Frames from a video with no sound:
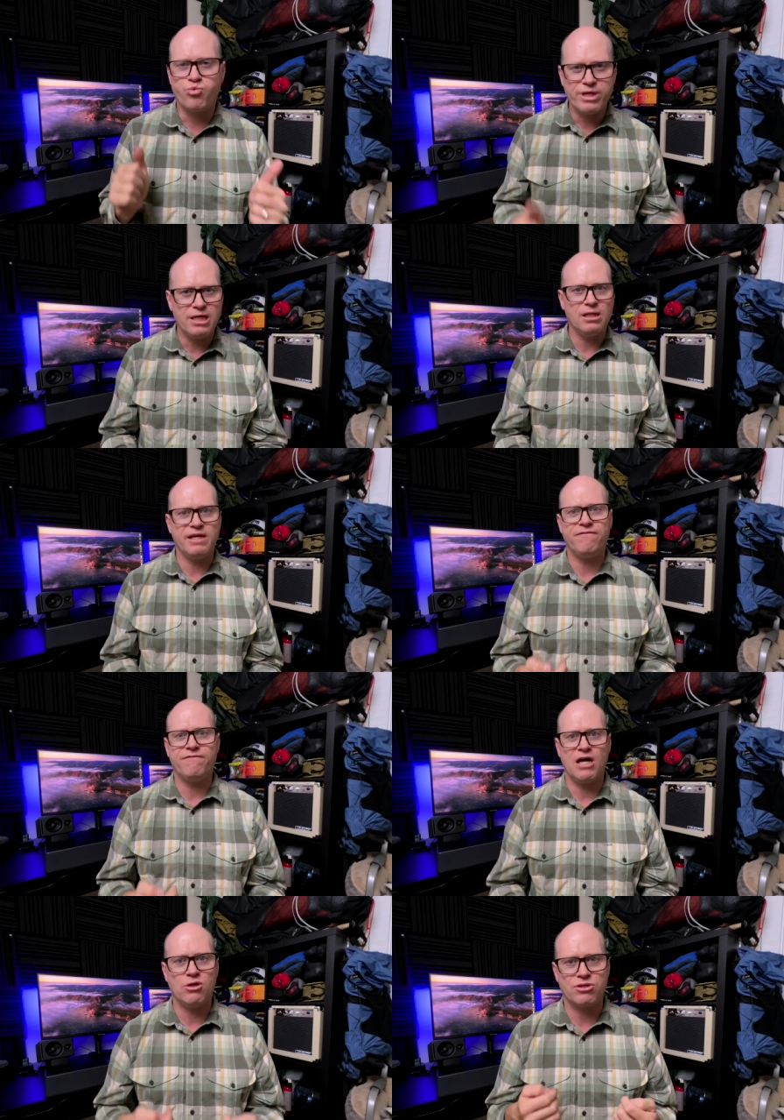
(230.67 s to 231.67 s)
really
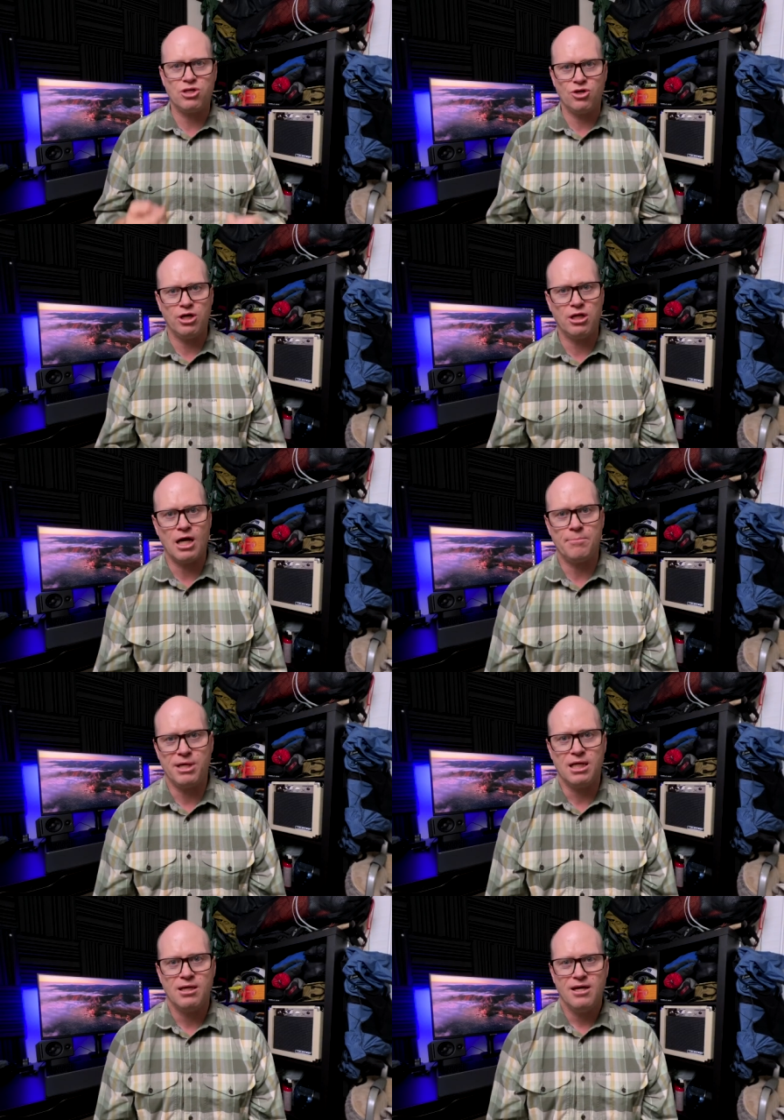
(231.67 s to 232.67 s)
felt good on me.